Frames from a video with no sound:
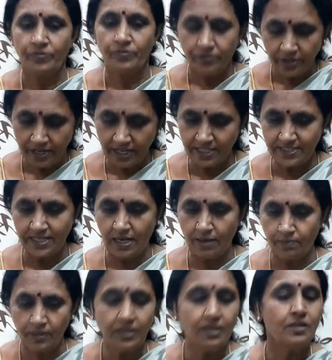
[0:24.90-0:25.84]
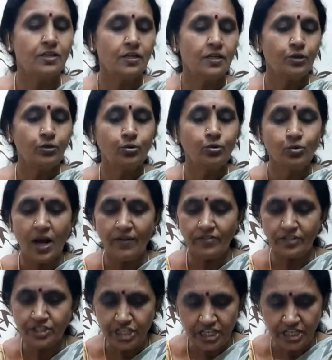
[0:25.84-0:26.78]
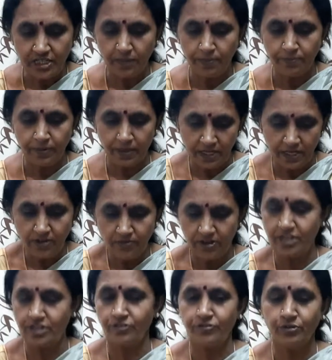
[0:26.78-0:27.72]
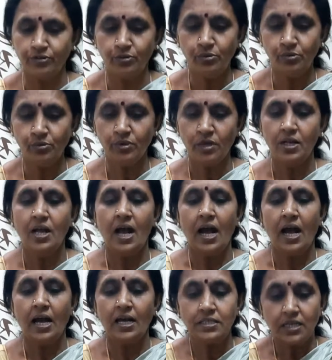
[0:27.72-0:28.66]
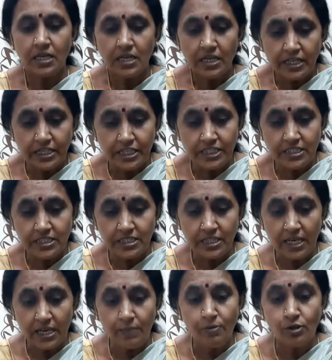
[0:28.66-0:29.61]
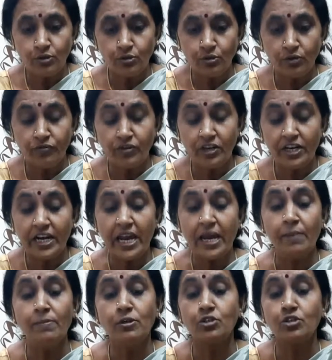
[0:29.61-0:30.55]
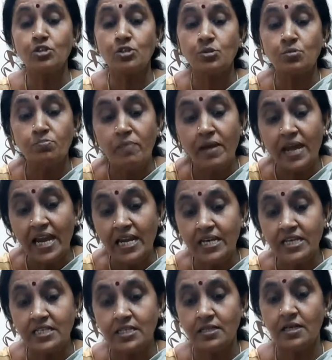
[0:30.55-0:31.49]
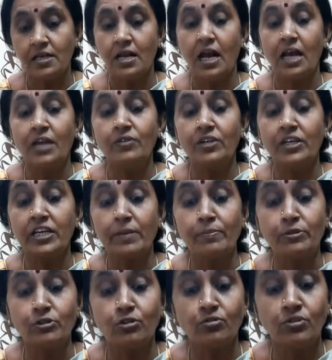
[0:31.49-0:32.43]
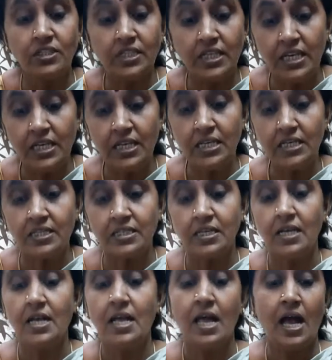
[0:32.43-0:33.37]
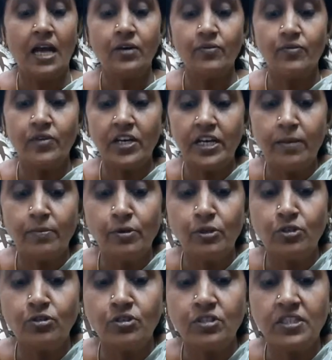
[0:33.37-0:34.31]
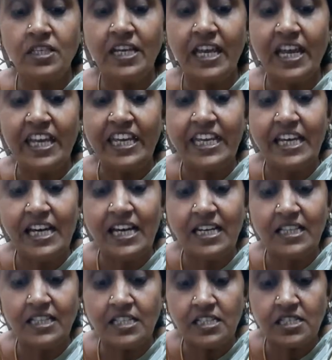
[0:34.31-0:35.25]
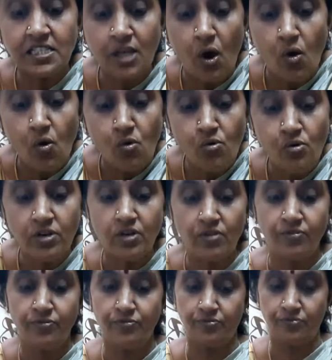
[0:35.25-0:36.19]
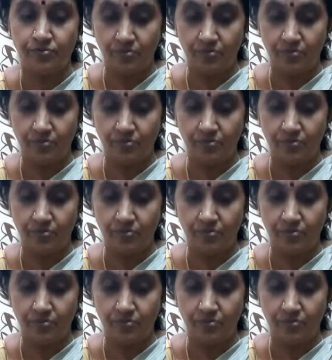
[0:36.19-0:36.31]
For example, you have a teacup in front of you and we are able to smell it and we are able to see it and we are able to hear the sound of